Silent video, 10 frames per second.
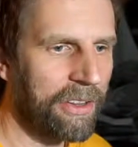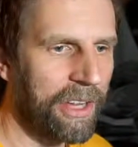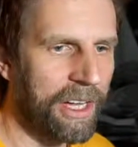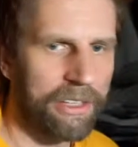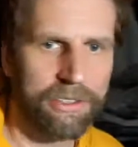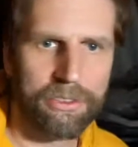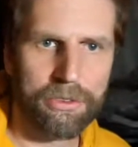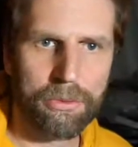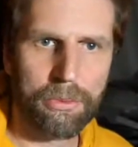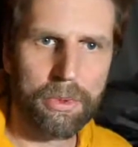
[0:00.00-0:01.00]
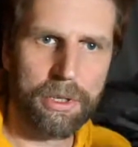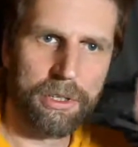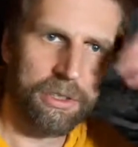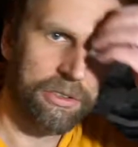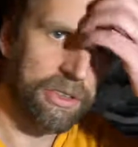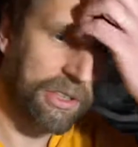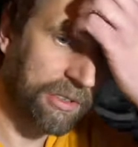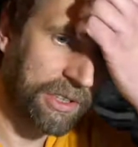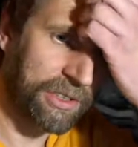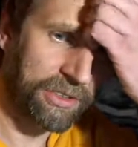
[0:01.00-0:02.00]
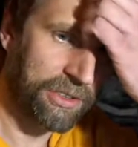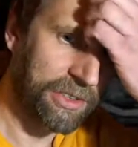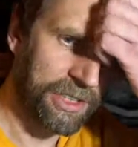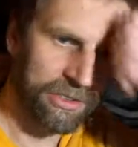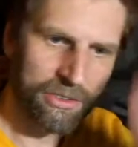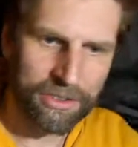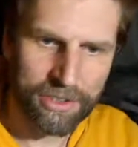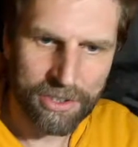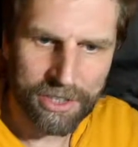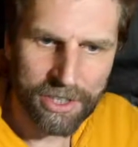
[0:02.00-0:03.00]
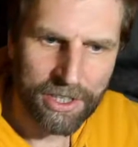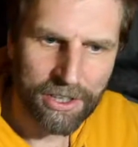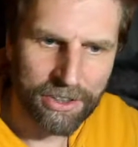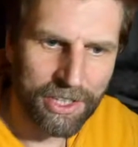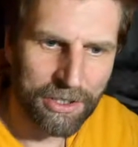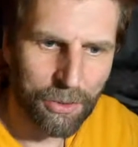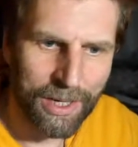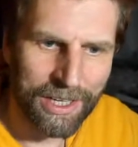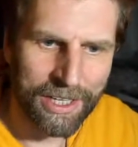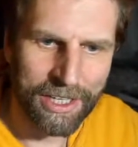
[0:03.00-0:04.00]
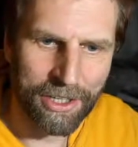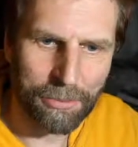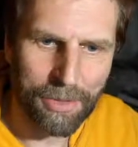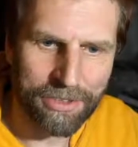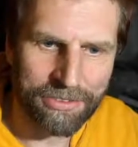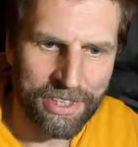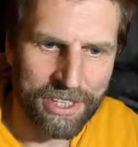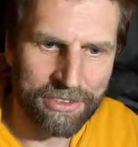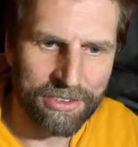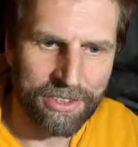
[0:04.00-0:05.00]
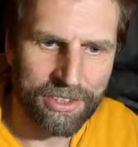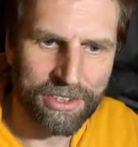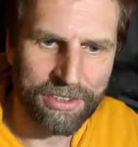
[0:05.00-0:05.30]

That was, how can I do this? Think quickly and on my feet.